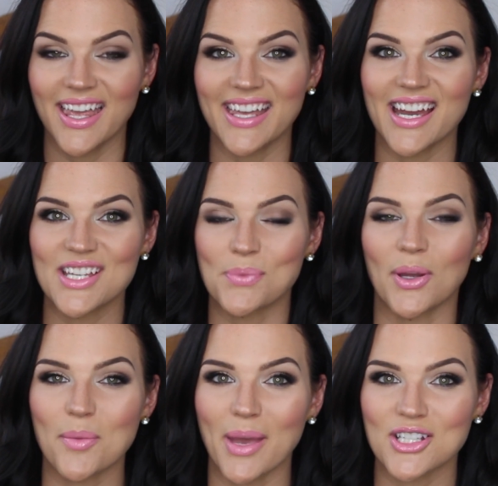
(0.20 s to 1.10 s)
Hey guys,
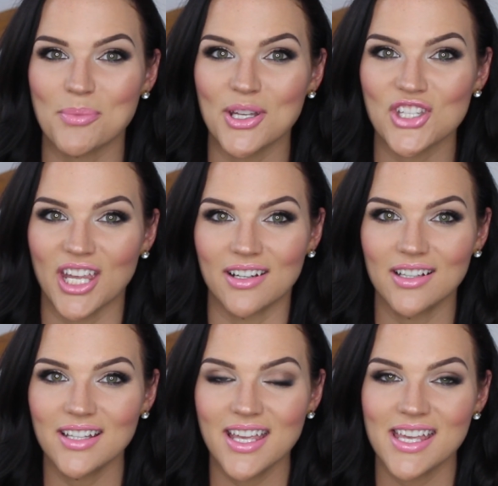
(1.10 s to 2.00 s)
welcome back to my
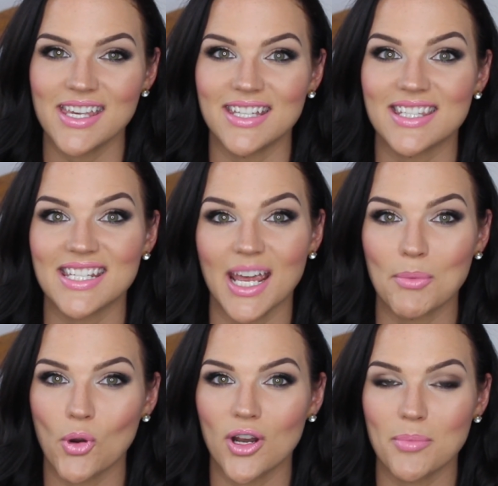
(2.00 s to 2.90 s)
channel, and today
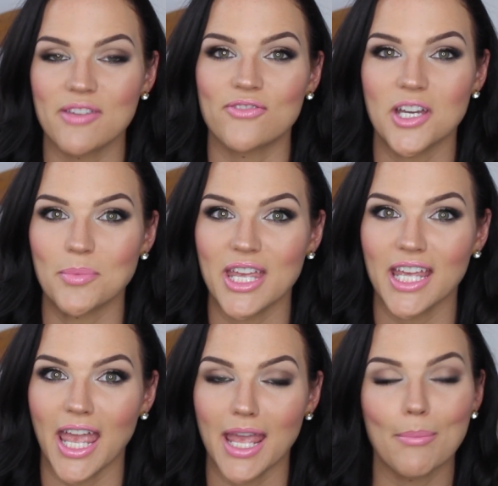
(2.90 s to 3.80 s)
I'm going to be
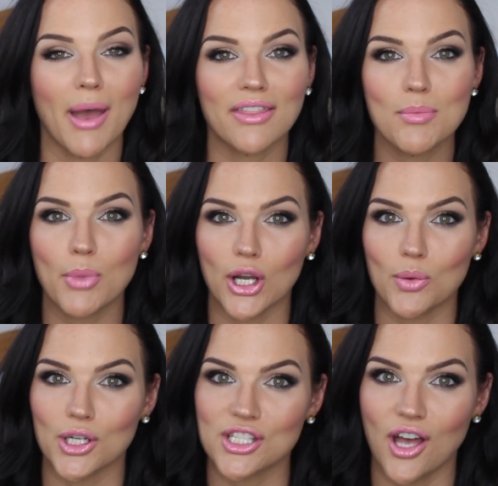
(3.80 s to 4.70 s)
filming a Bath & Body
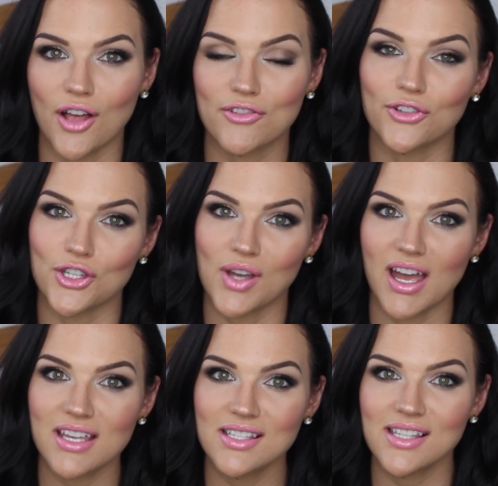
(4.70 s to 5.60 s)
Works haul for you
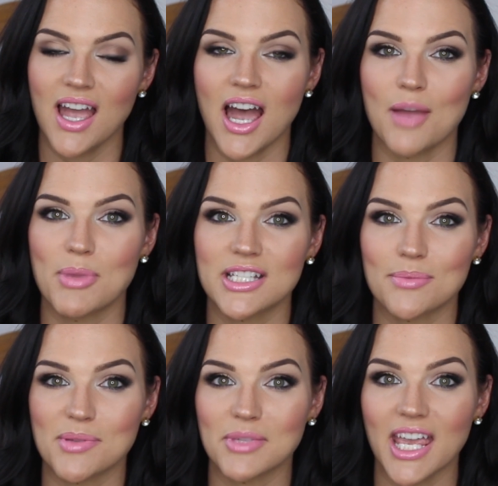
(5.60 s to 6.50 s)
guys. I picked
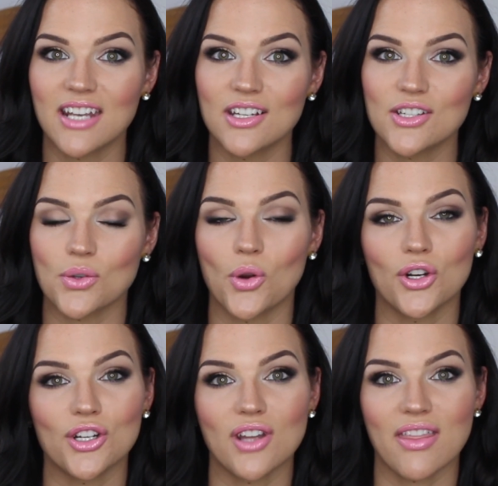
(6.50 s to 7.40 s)
up some candles,
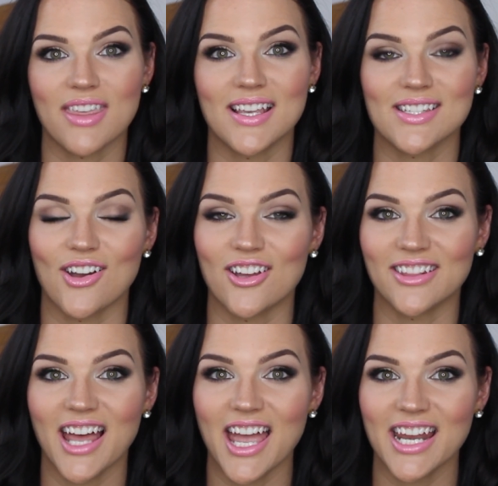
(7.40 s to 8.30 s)
ordered things
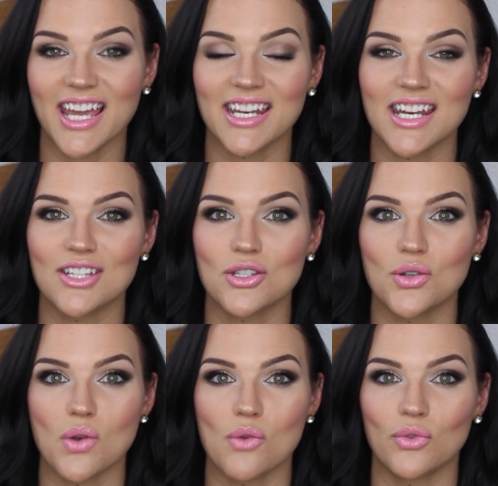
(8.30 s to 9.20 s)
online. I needed
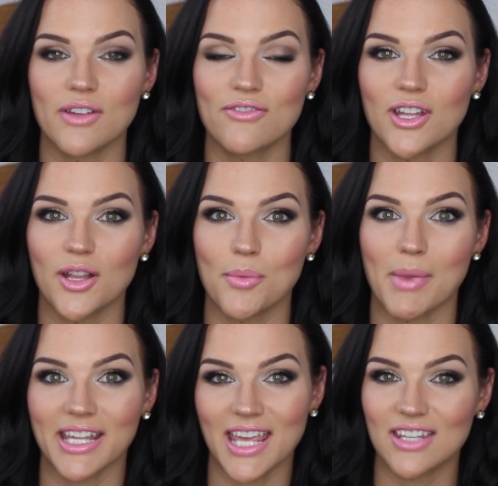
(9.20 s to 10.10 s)
to refill
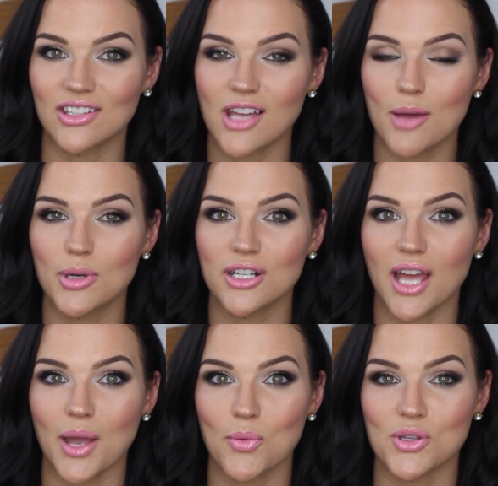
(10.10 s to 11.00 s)
my candle cupboard.
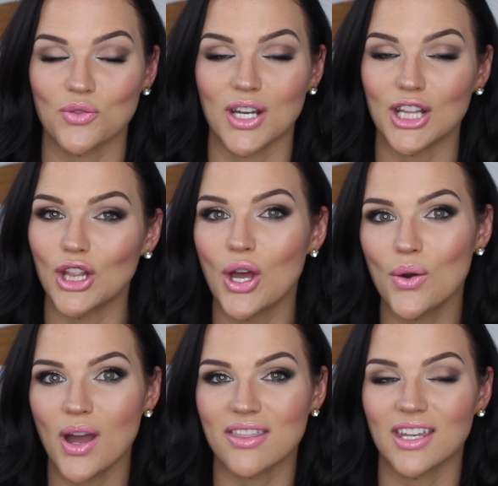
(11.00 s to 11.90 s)
I was running
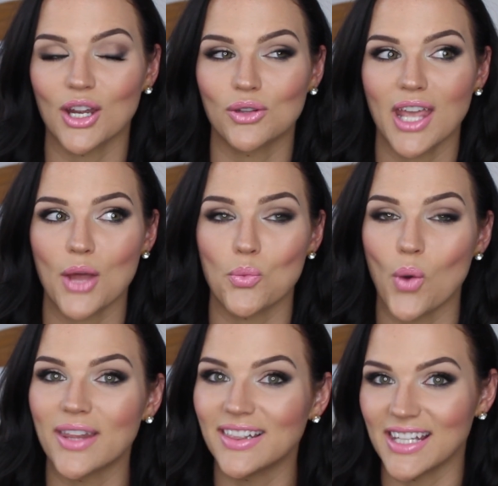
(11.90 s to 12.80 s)
low. I think I only had
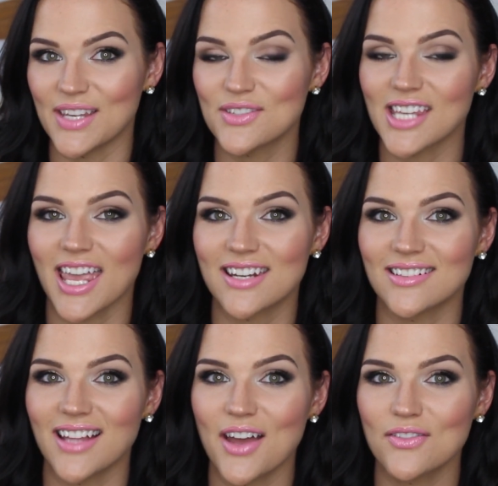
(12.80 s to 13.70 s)
one leaves
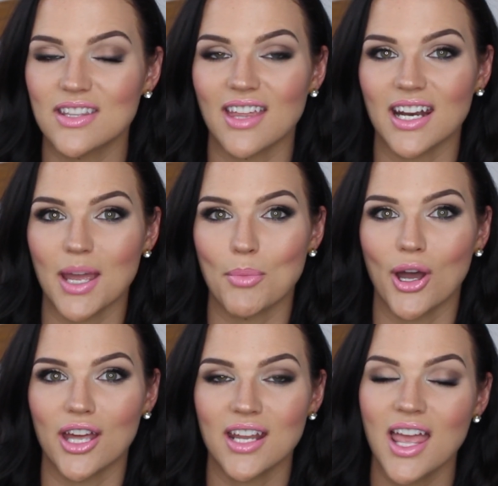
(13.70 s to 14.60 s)
candle left that I
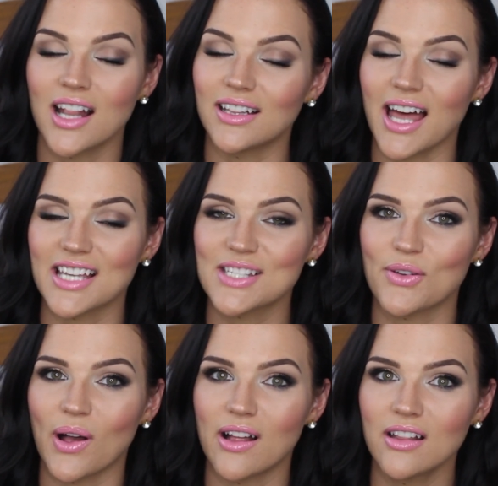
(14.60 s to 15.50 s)
bought last
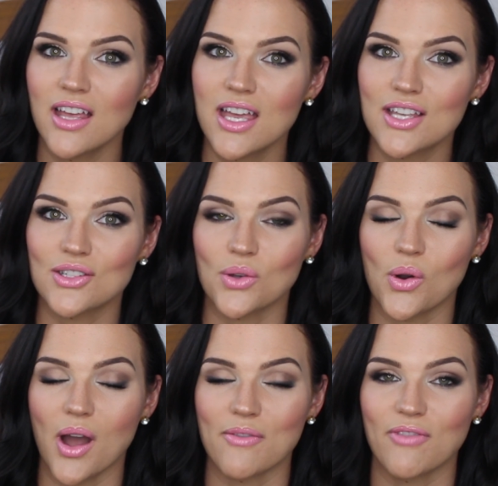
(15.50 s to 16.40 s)
fall,
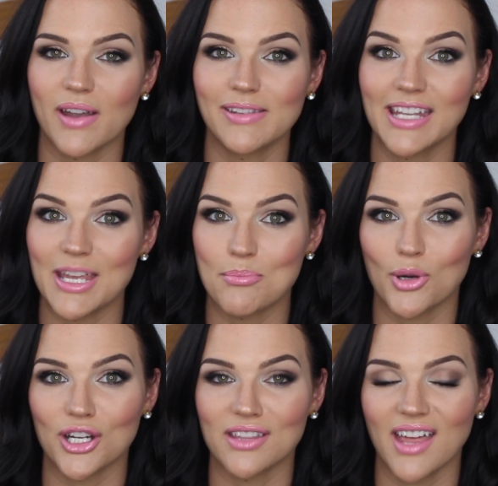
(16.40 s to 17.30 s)
so I finally am
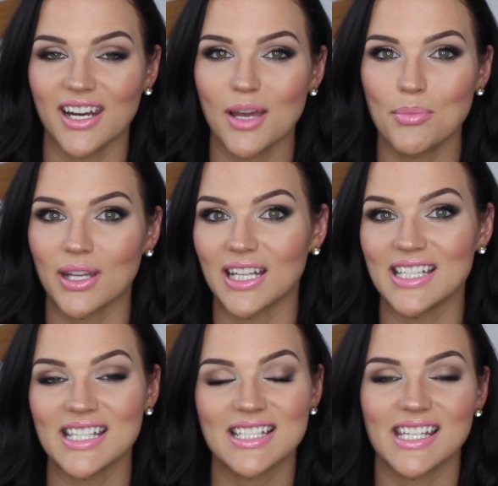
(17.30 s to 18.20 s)
burning that up, and I
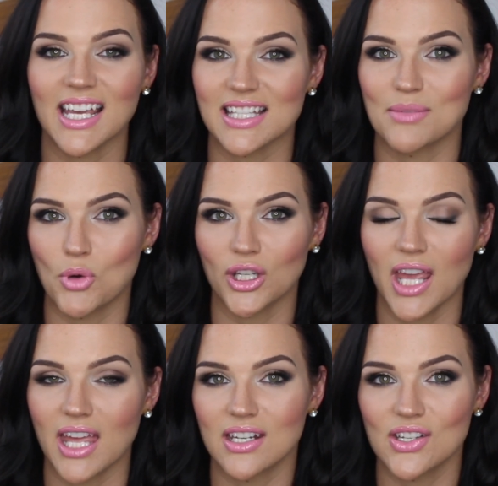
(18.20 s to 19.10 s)
needed to get some more
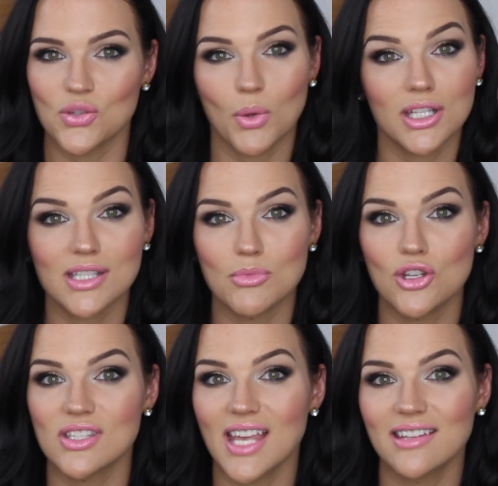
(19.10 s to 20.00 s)
candles, wanted some
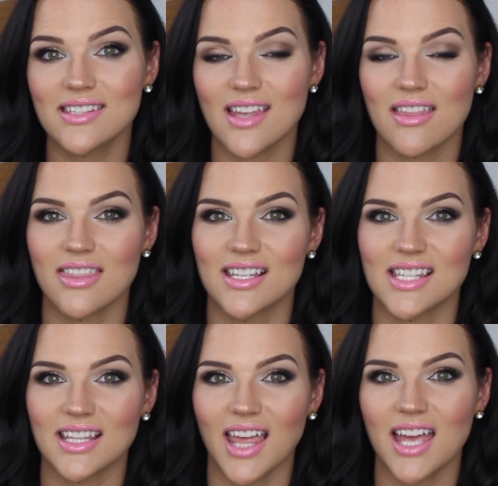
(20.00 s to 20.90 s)
new scents and
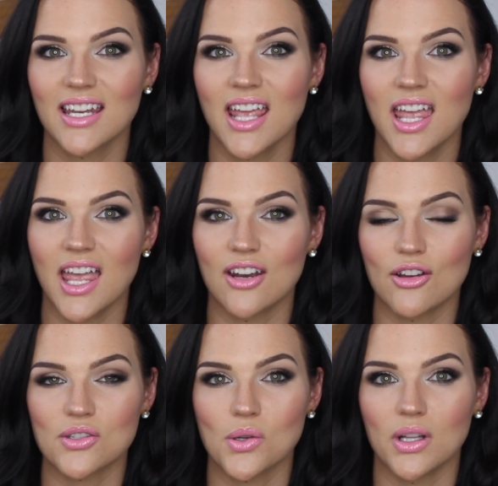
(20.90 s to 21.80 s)
things like that, and
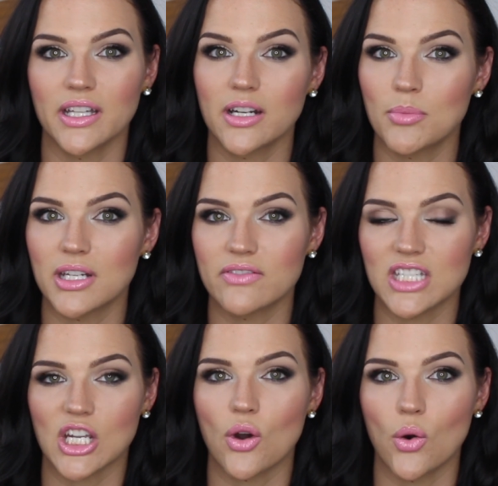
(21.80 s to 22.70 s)
also a little bit of
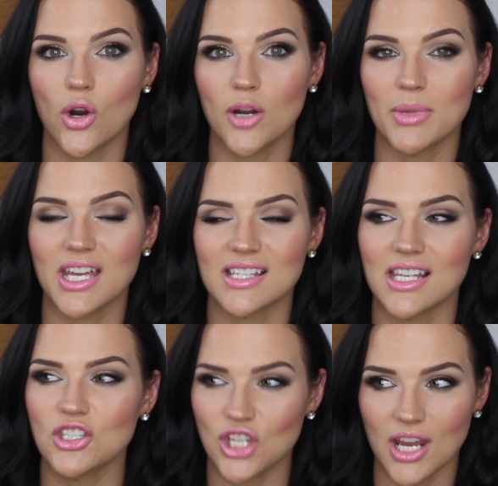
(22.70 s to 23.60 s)
decor because
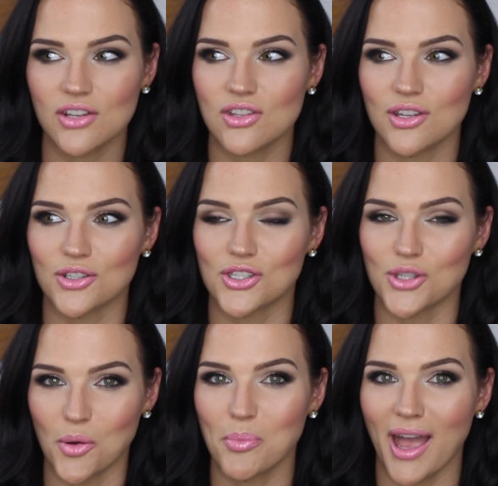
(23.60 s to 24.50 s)
they changed their
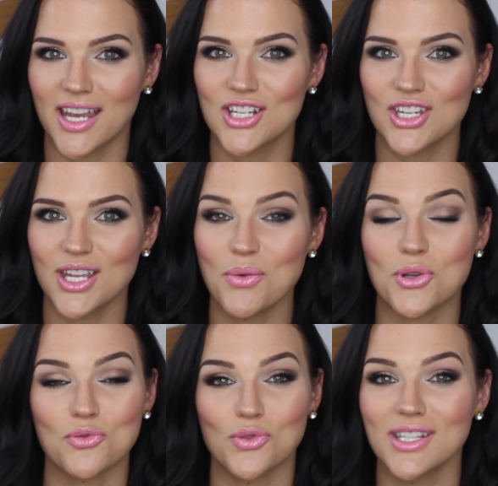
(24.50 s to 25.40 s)
soap packaging,
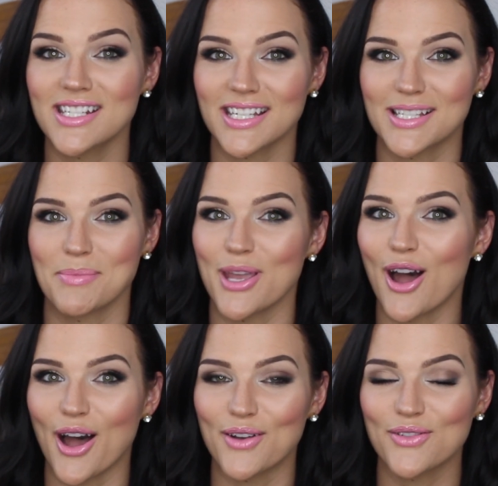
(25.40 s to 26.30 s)
which really ticks me
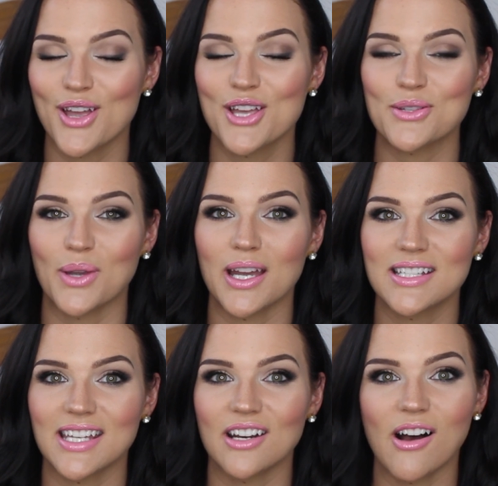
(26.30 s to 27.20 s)
off, so I
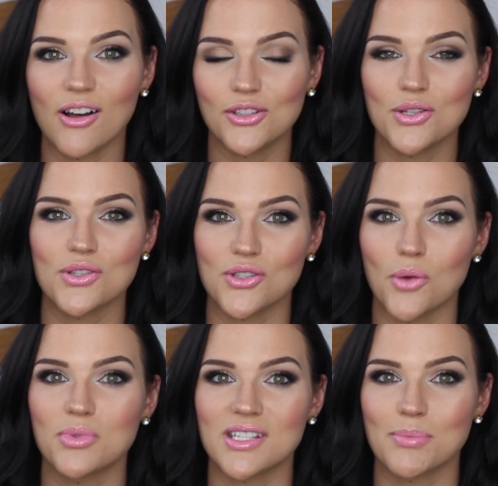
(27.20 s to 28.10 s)
had to get all new
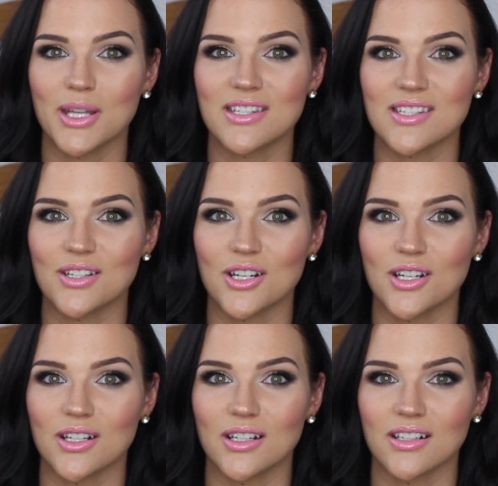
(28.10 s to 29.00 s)
soap
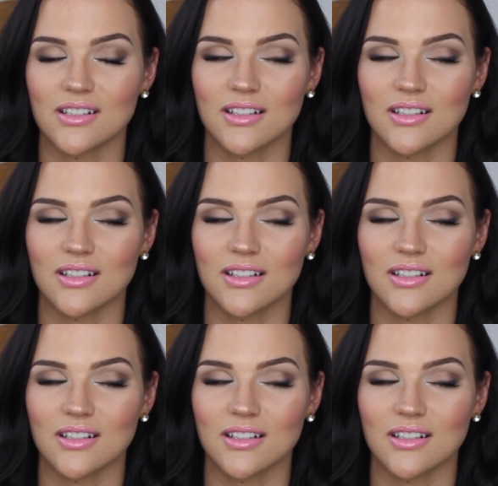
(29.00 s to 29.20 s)
dispenser